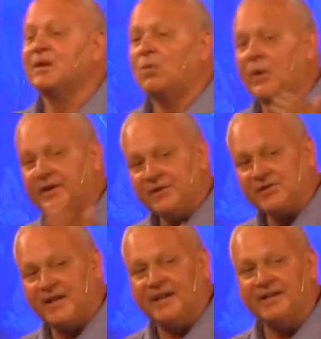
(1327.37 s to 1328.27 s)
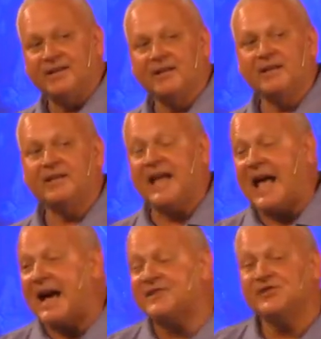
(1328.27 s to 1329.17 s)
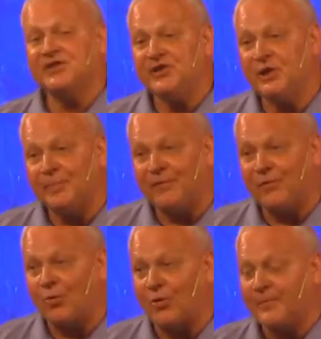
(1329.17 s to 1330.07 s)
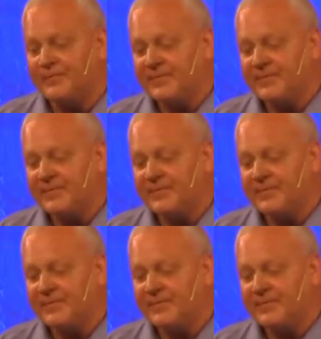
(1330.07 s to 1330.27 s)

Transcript: what you say, the actions that you perform.